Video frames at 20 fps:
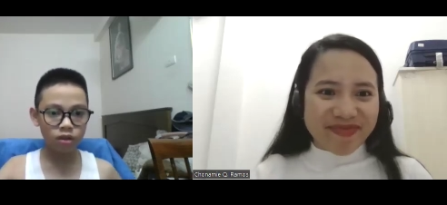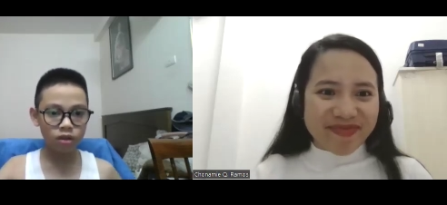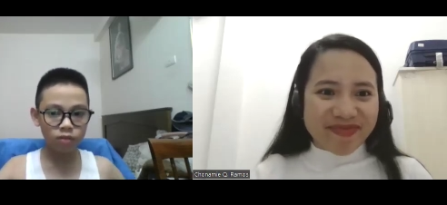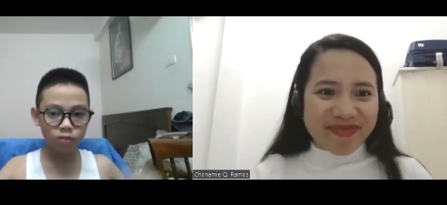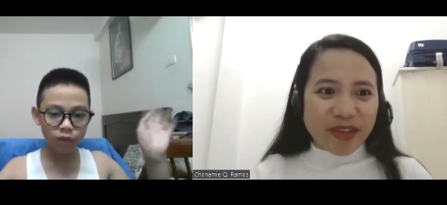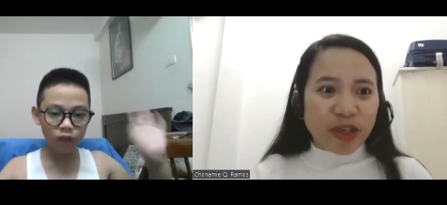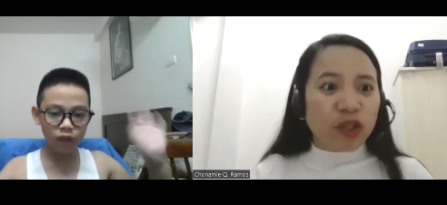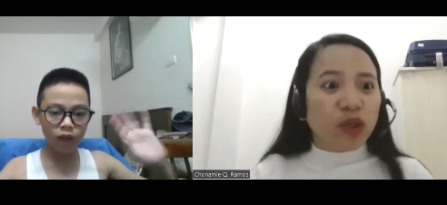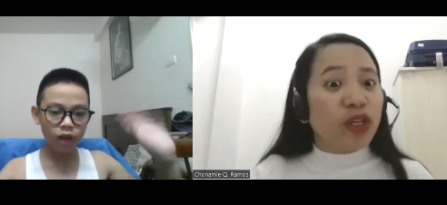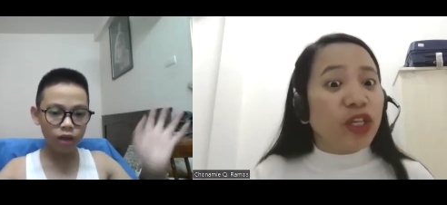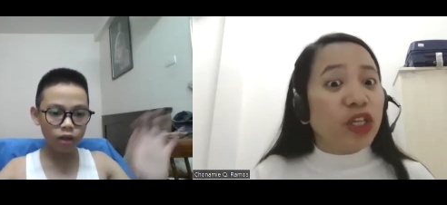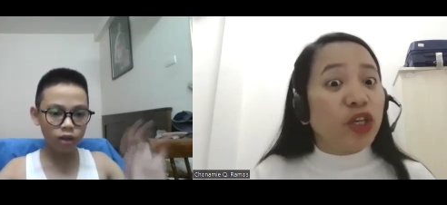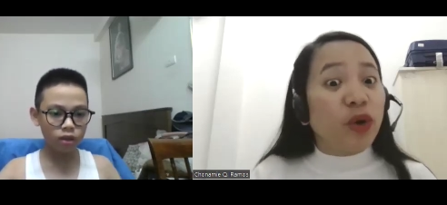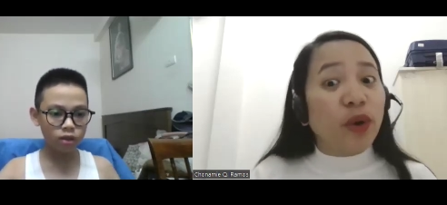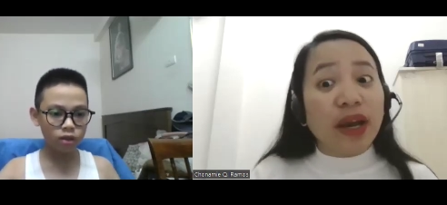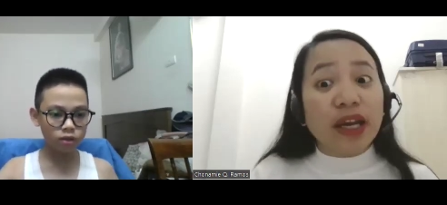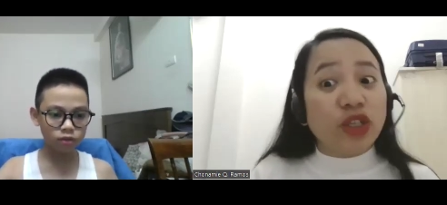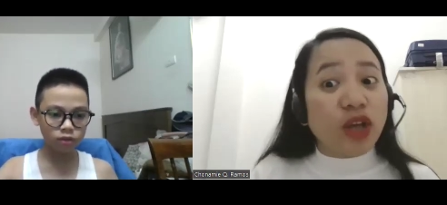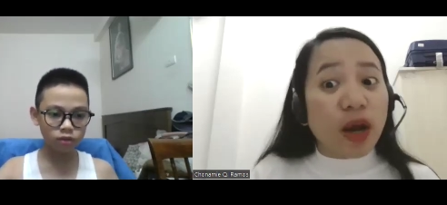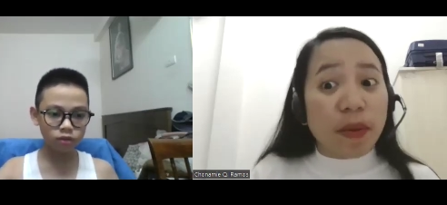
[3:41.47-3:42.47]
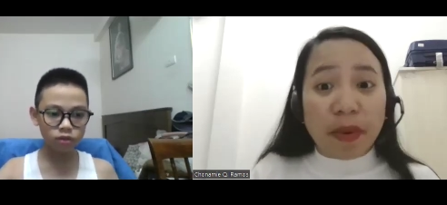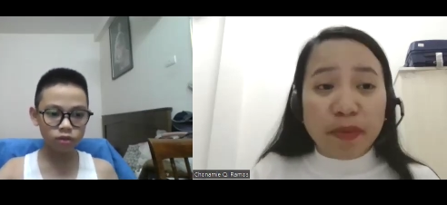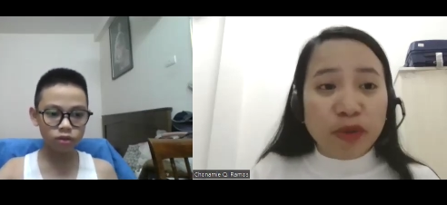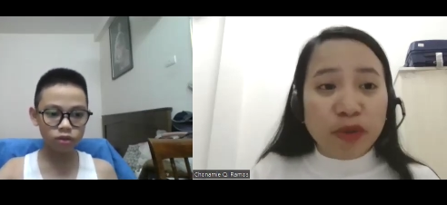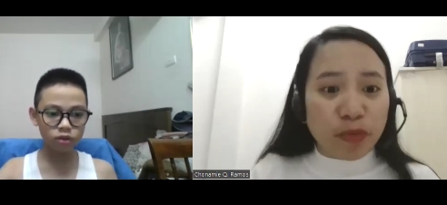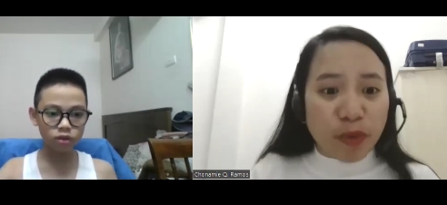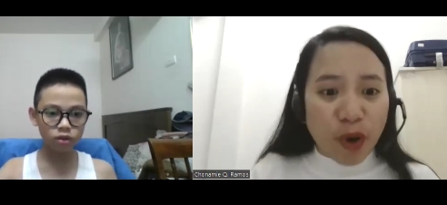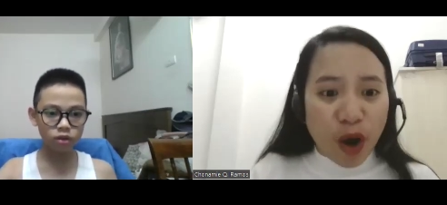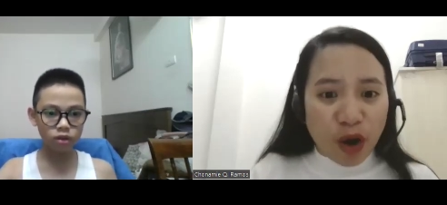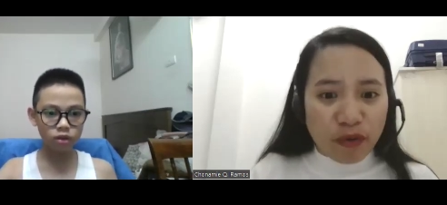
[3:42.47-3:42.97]
Speaker 1: Bye. You did a great
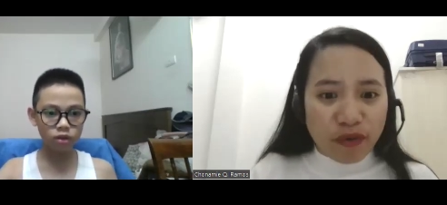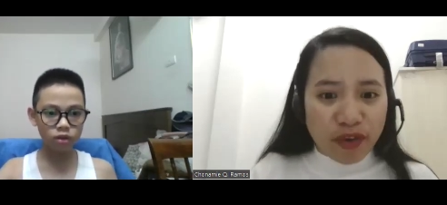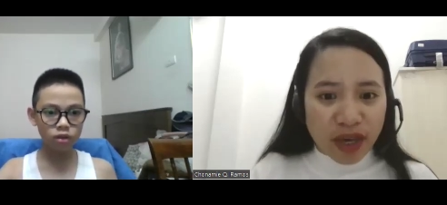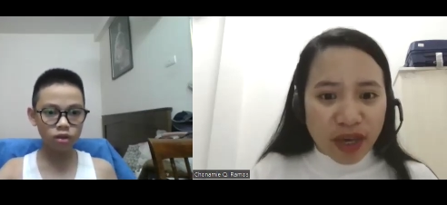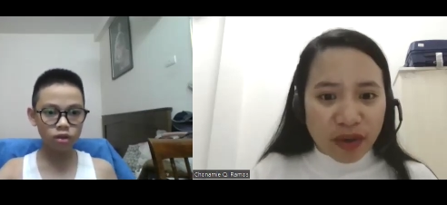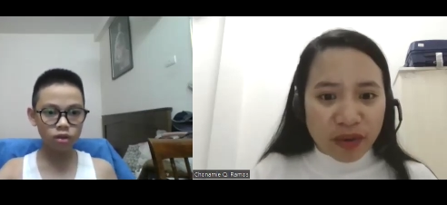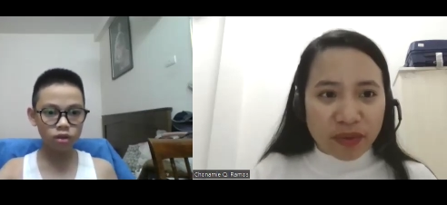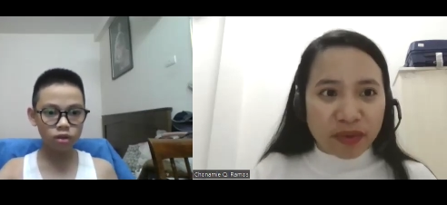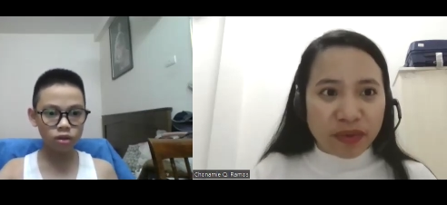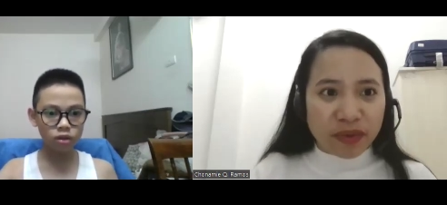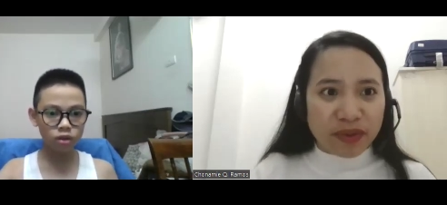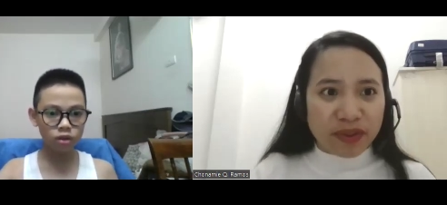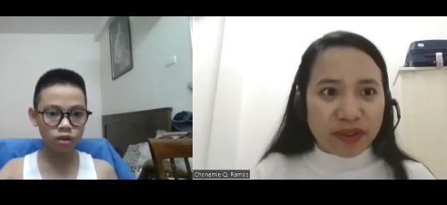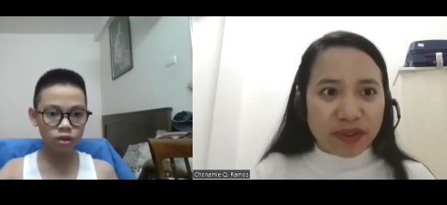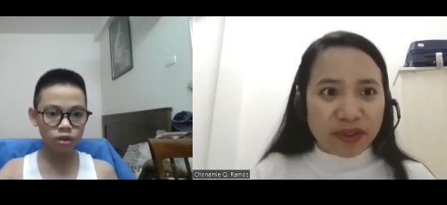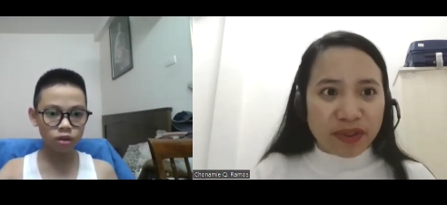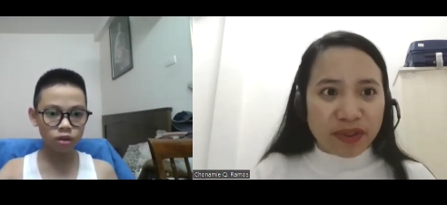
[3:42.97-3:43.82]
job. I'm so proud of you.